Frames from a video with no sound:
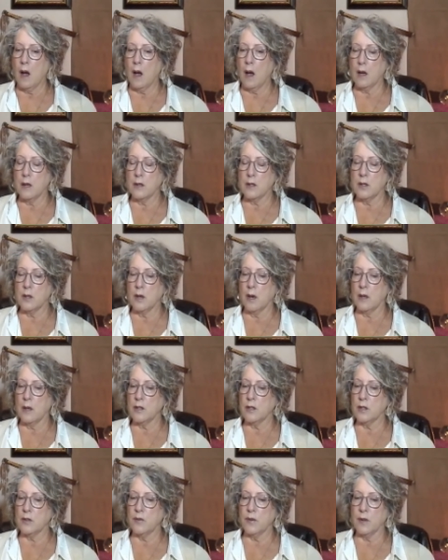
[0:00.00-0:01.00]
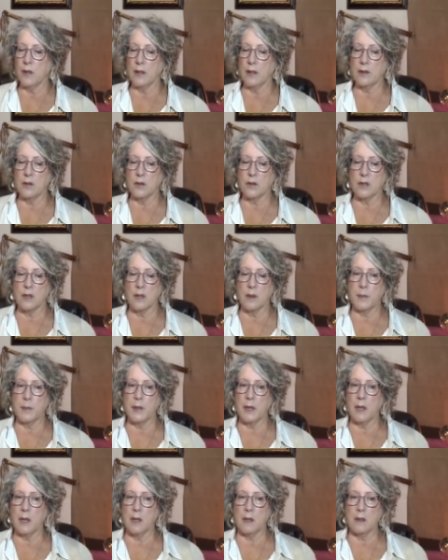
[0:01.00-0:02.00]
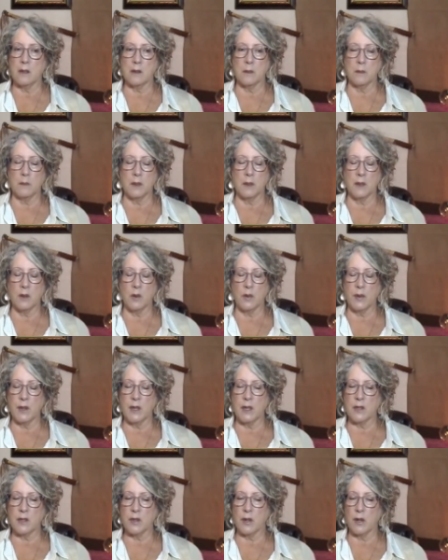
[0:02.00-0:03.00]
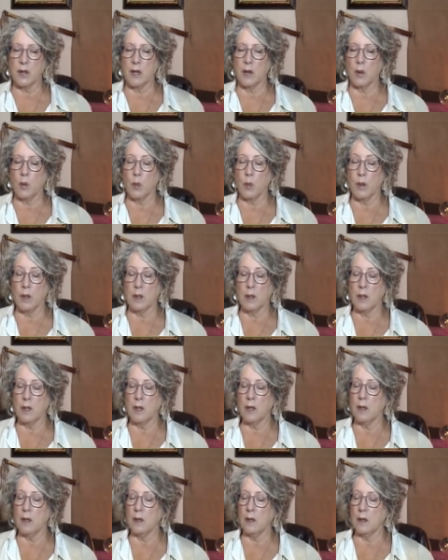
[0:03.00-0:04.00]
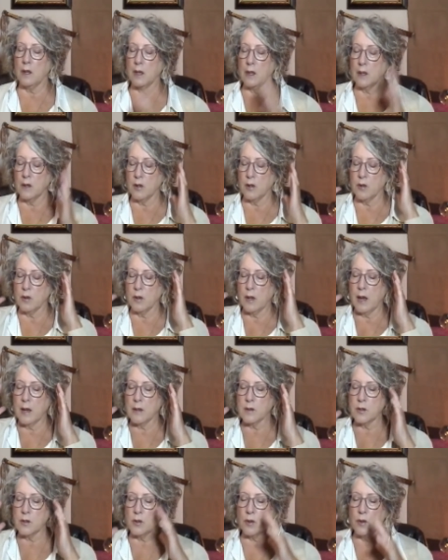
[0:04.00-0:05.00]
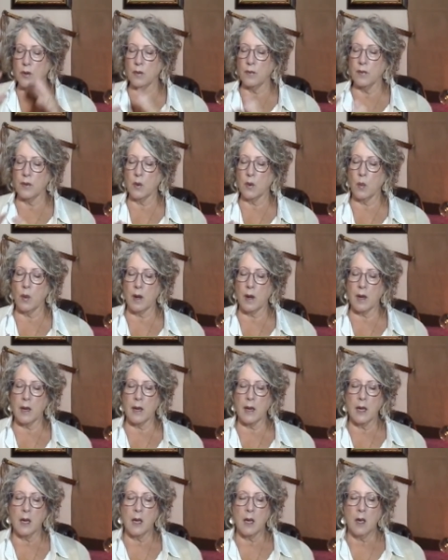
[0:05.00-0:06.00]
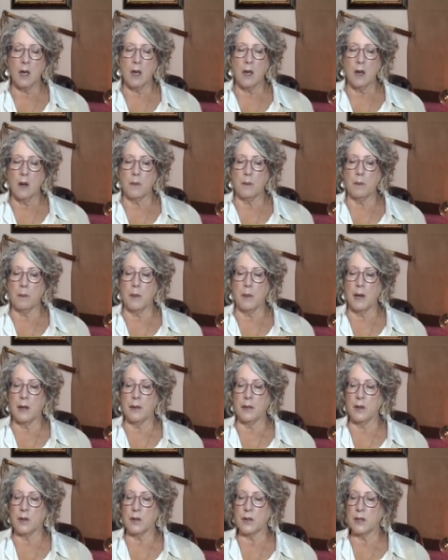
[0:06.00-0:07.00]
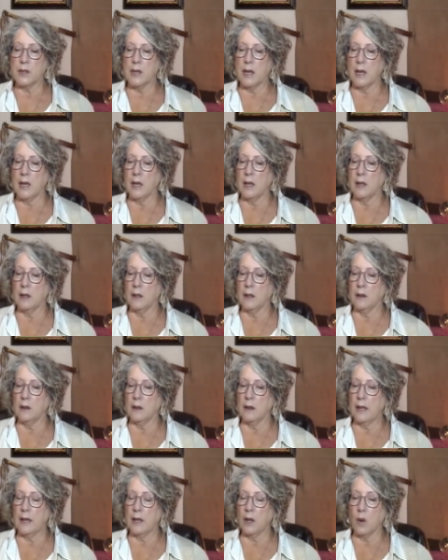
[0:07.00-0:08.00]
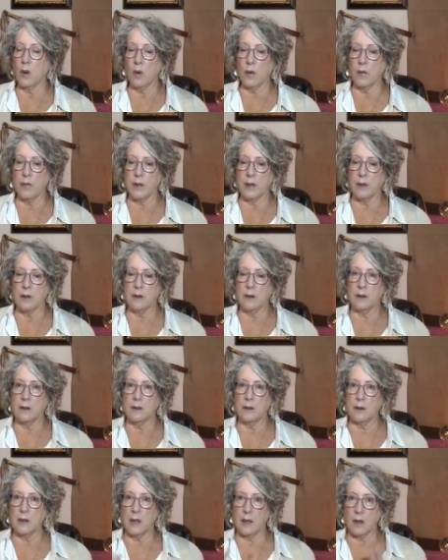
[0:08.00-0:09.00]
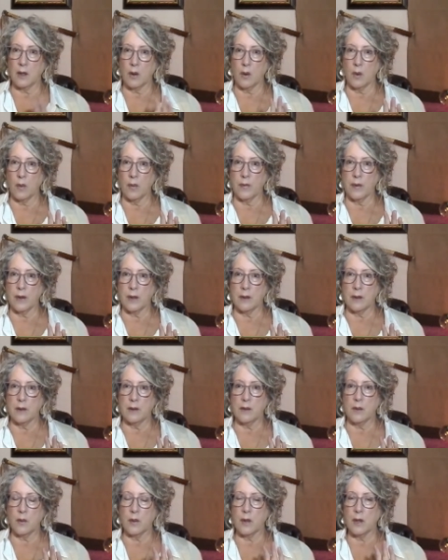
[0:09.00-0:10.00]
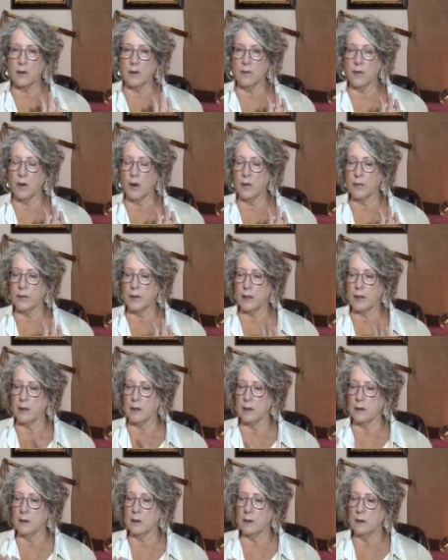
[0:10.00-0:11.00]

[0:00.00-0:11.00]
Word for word: I just feel like there's going to be some little things that are going to really get in your last nerve in a way, but they're saying let go of it. Let go of it. Don't get involved in it.